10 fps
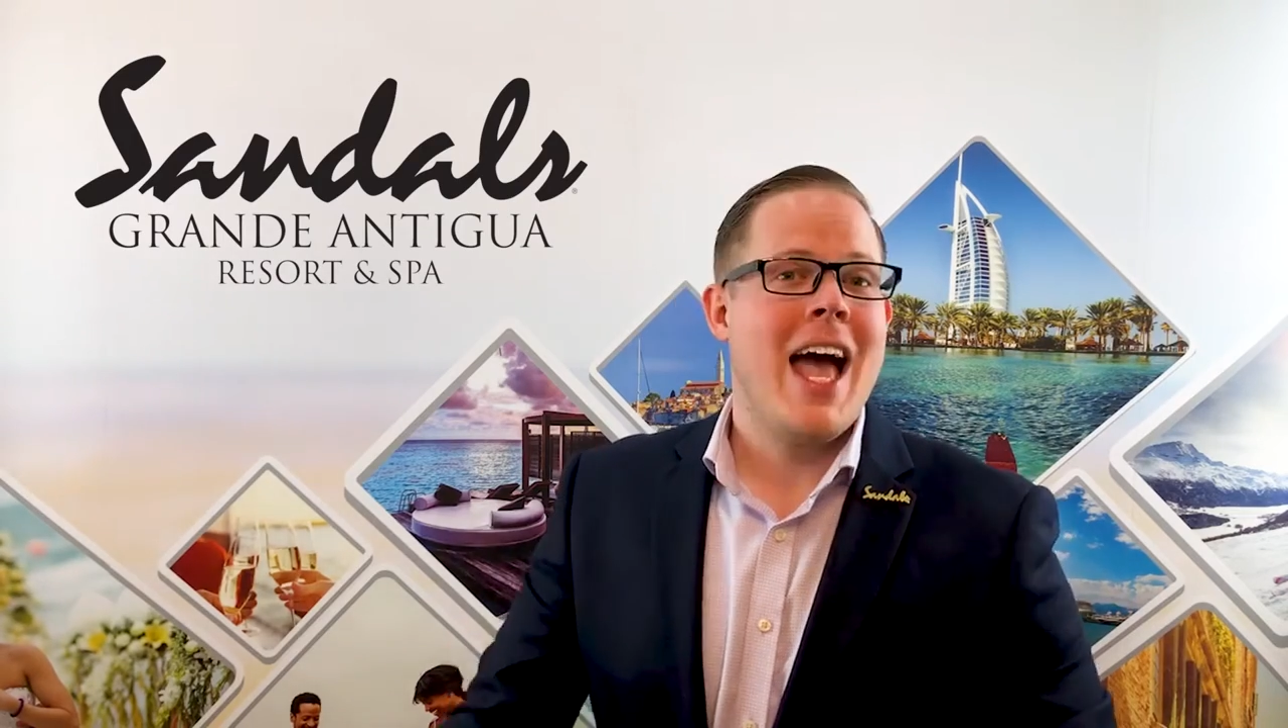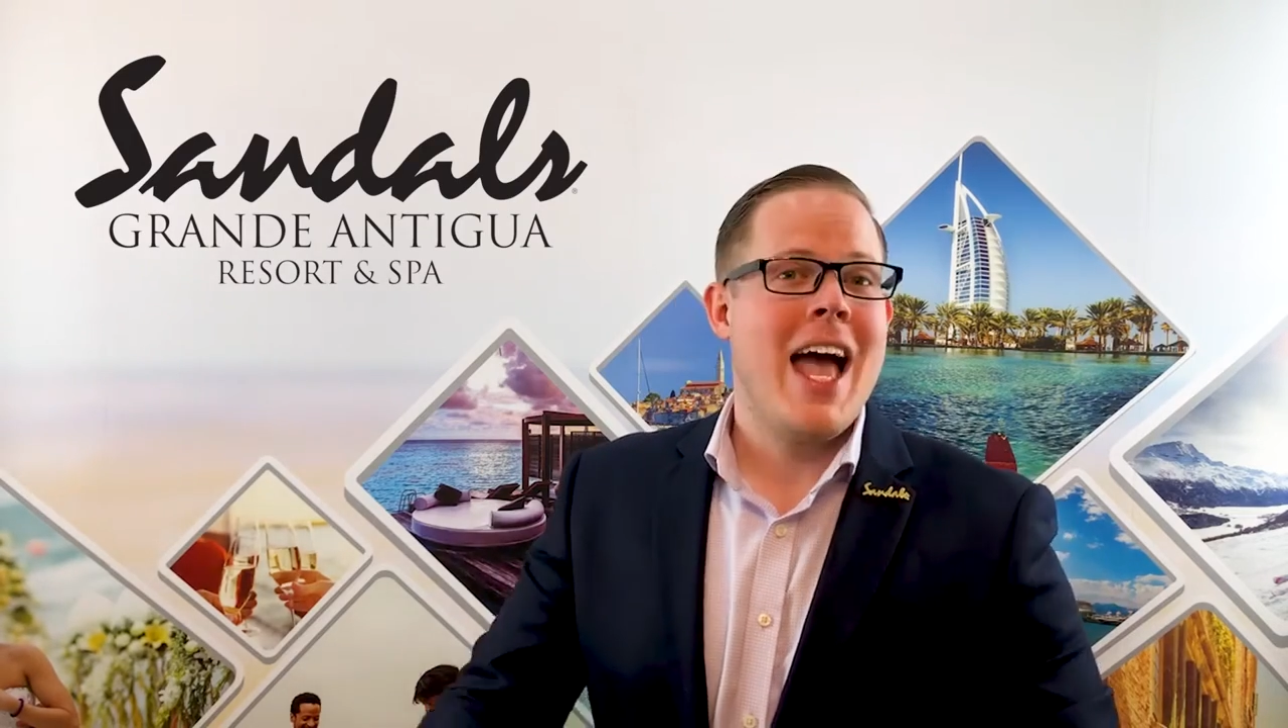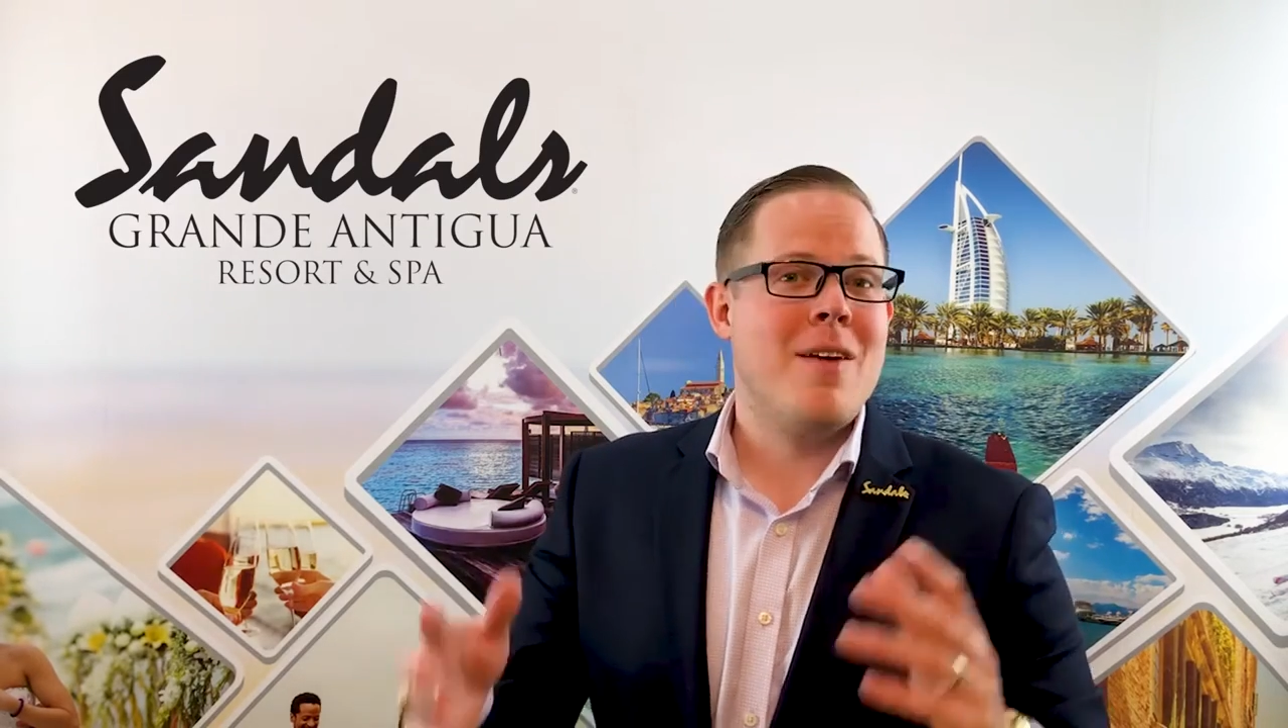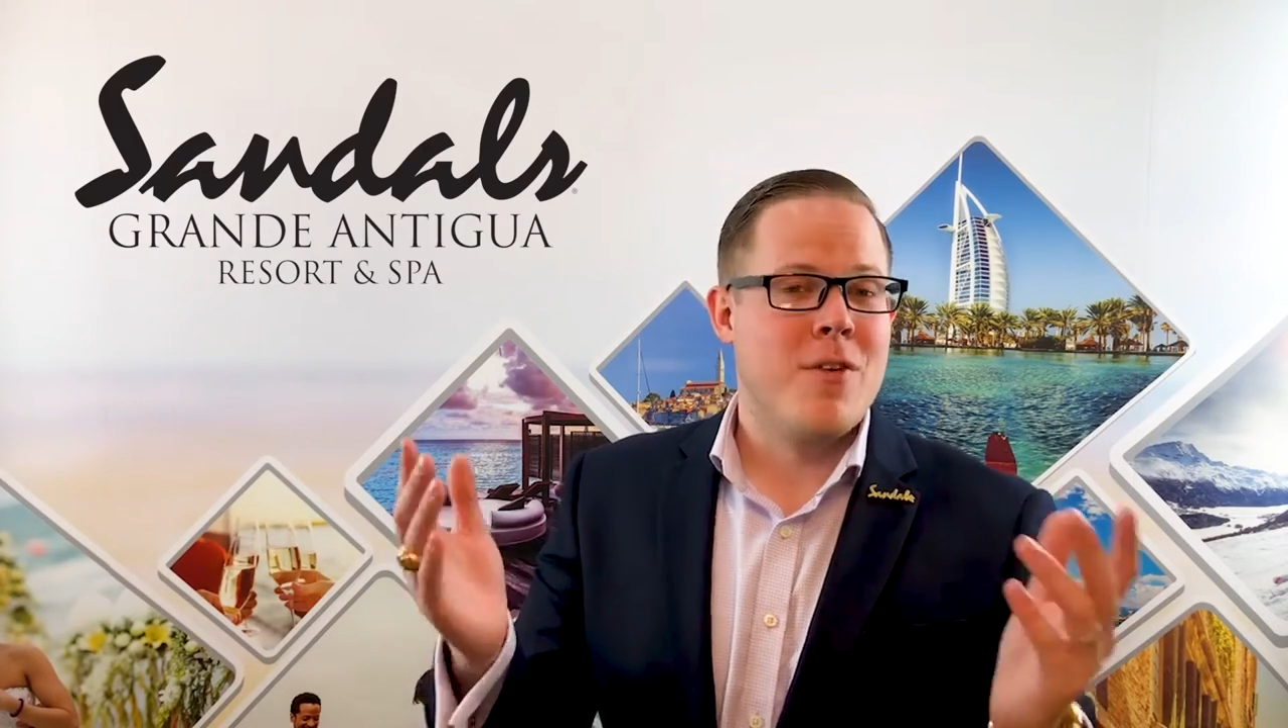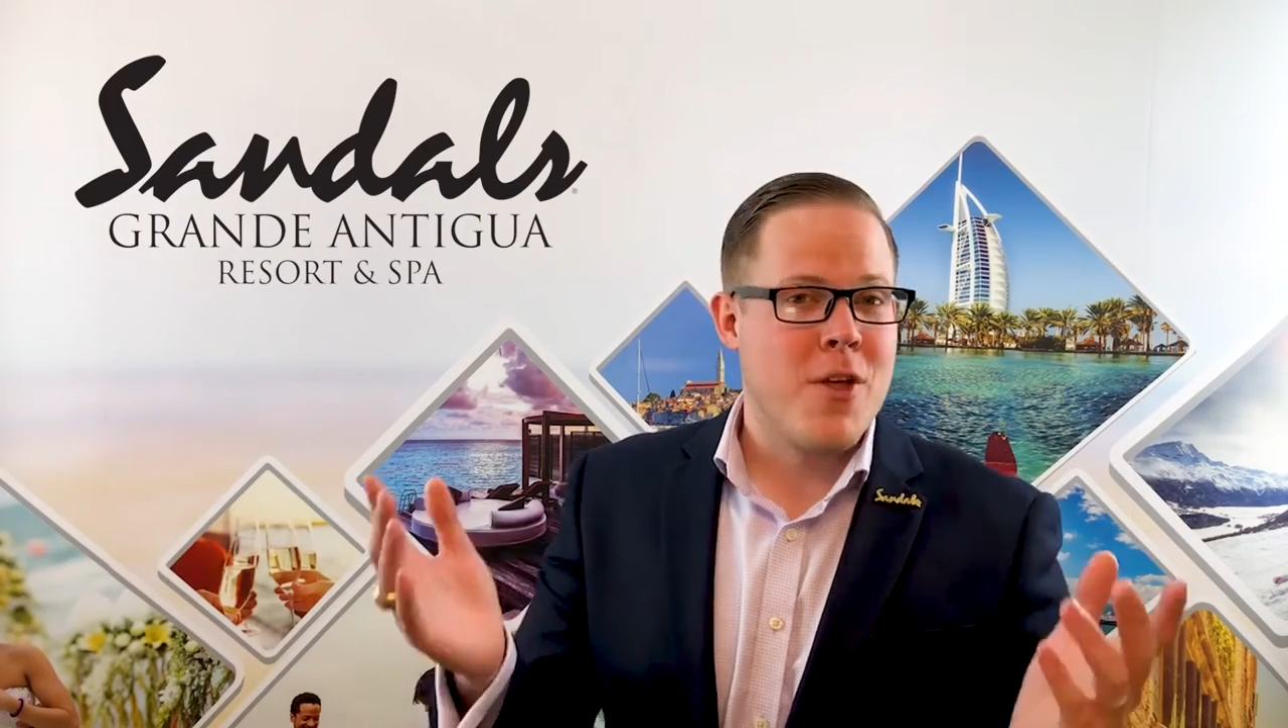
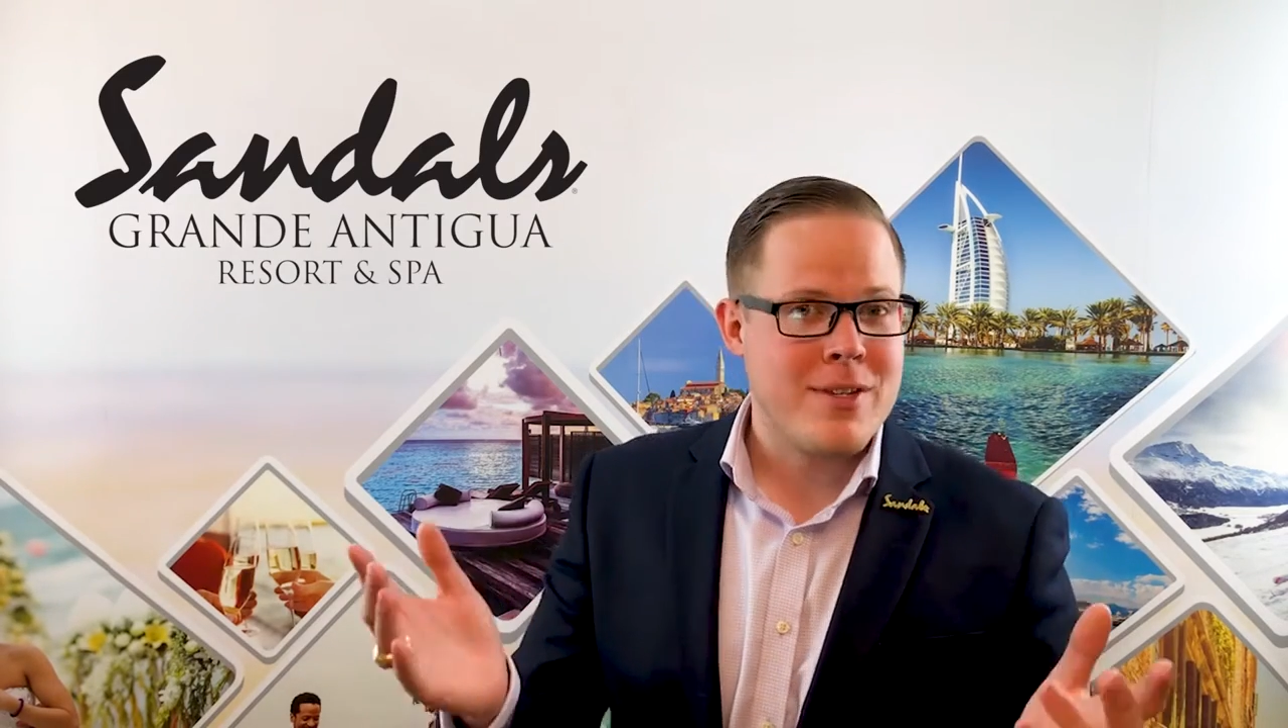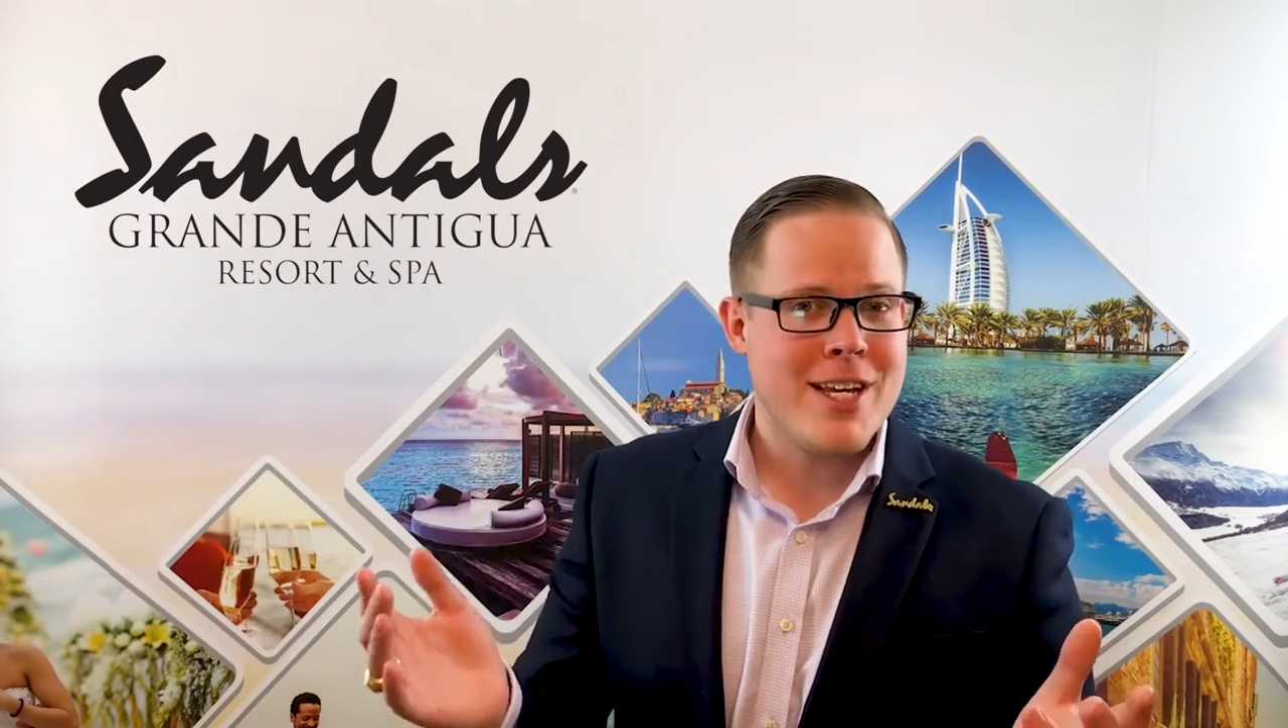And for those